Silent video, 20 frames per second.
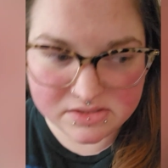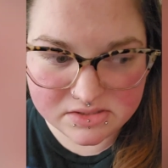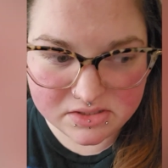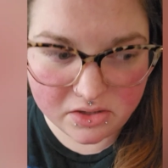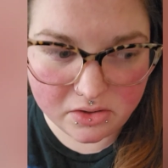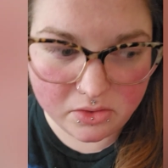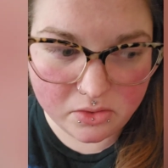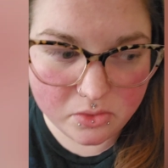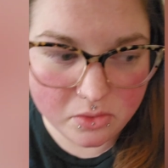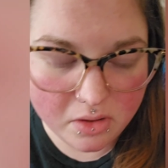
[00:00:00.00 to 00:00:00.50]

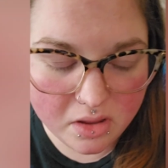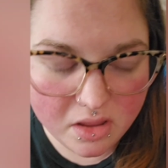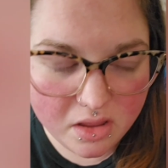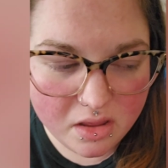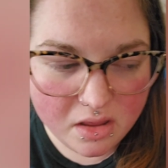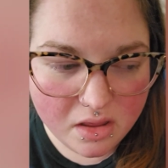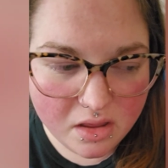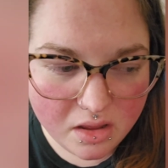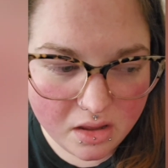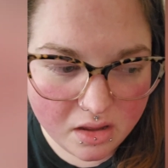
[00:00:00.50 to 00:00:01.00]
So
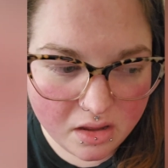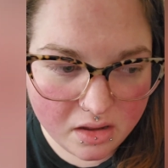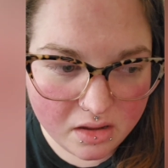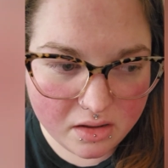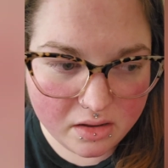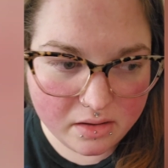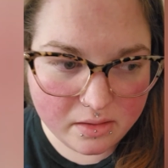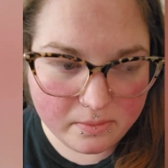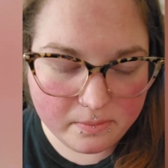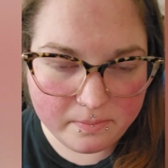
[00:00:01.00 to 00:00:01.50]

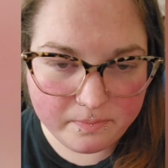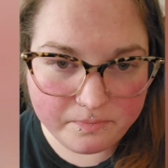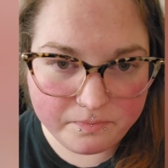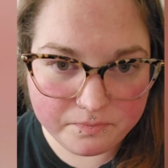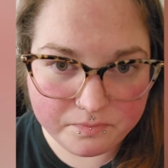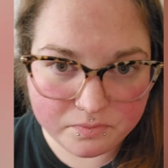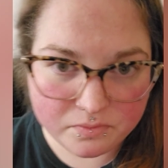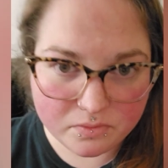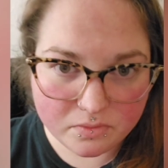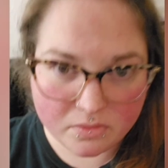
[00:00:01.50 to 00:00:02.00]

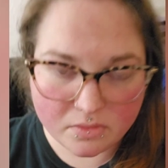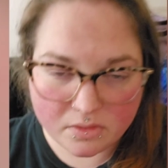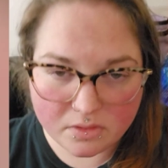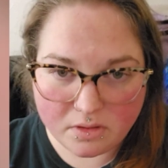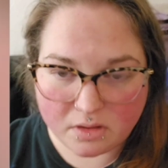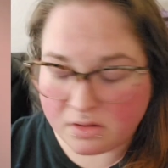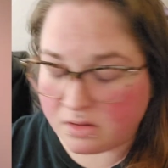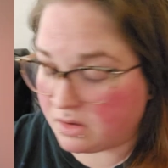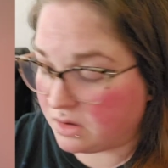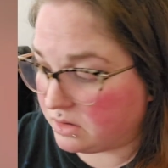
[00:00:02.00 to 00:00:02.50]

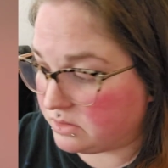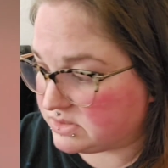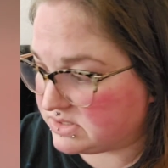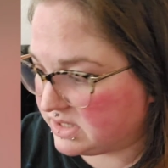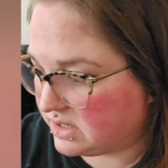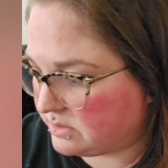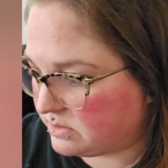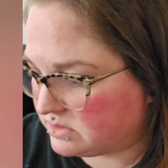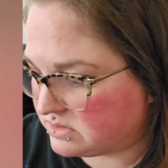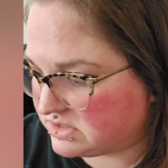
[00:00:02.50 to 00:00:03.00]
I was
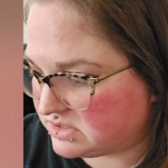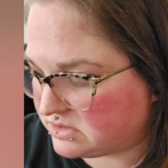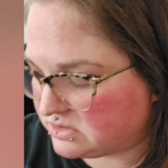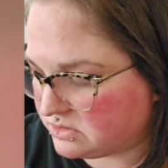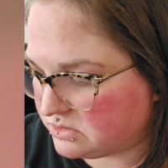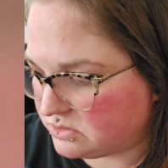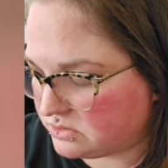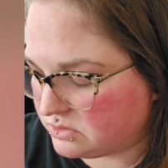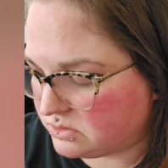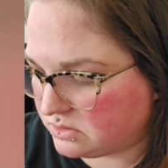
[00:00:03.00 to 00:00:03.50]
able
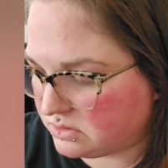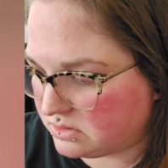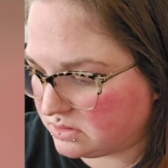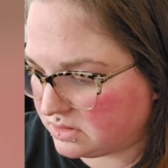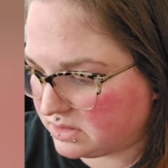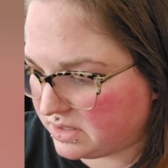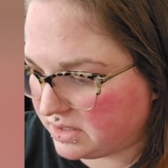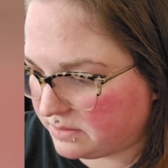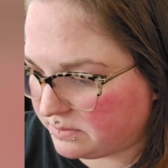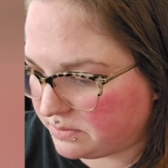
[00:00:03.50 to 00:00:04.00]
to
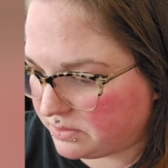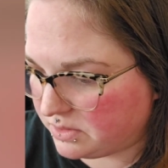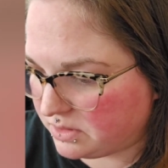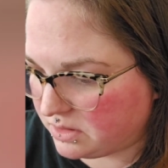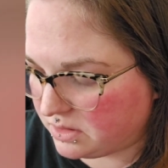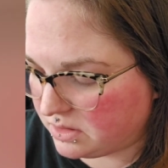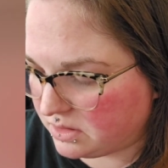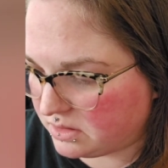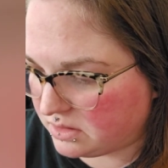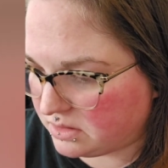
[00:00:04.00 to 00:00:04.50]
get put
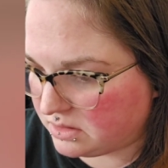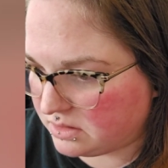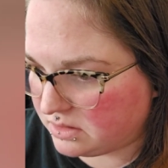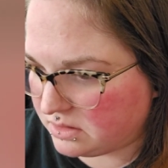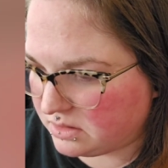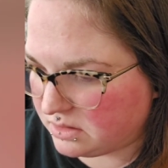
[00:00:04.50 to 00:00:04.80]
on